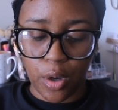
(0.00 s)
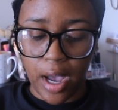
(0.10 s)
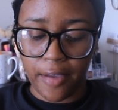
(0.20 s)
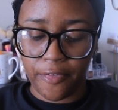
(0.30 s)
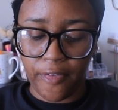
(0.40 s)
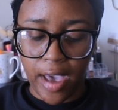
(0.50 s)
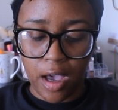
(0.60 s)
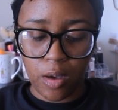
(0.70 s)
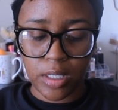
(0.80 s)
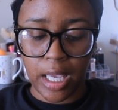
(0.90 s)
so I
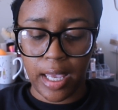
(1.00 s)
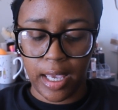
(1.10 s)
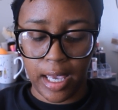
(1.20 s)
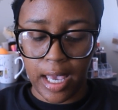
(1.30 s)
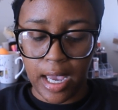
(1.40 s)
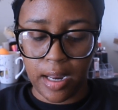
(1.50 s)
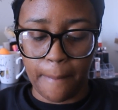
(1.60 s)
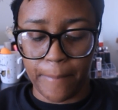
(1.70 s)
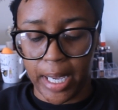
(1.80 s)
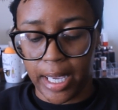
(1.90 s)
found a
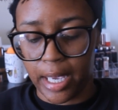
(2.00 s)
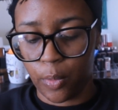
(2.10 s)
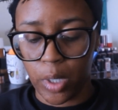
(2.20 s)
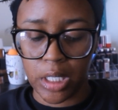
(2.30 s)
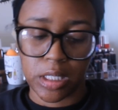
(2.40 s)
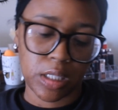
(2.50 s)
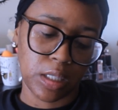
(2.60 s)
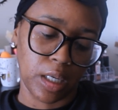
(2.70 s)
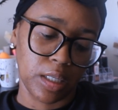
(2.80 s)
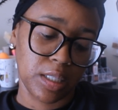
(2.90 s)
headband. What does it
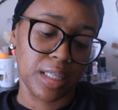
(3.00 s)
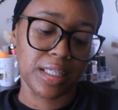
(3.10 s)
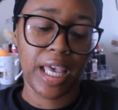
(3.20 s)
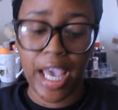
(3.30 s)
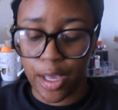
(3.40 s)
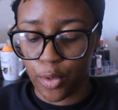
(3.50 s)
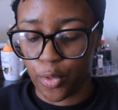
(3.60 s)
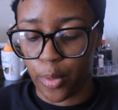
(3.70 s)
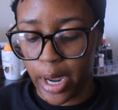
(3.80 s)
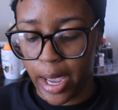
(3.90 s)
say? It says head
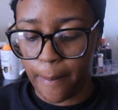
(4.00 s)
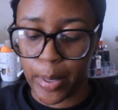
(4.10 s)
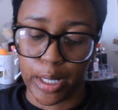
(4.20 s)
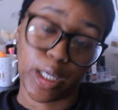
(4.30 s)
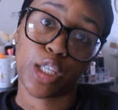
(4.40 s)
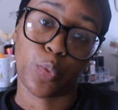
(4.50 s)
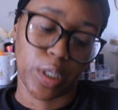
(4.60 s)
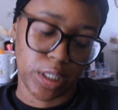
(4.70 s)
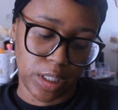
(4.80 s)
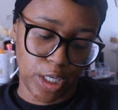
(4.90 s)
wrap. And guess
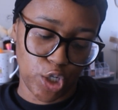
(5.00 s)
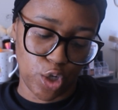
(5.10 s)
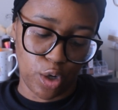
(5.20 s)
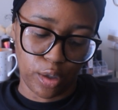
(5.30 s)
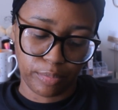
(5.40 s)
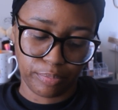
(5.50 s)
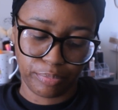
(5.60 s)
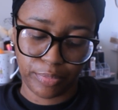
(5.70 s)
what it says, y'all?